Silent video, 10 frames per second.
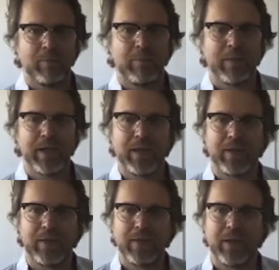but
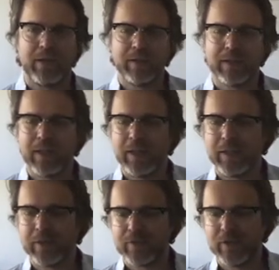to tell that
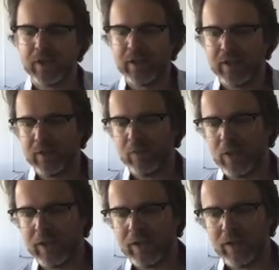history in a
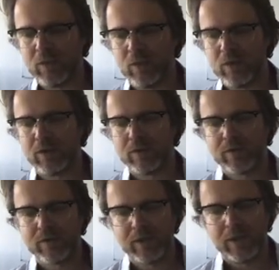way that was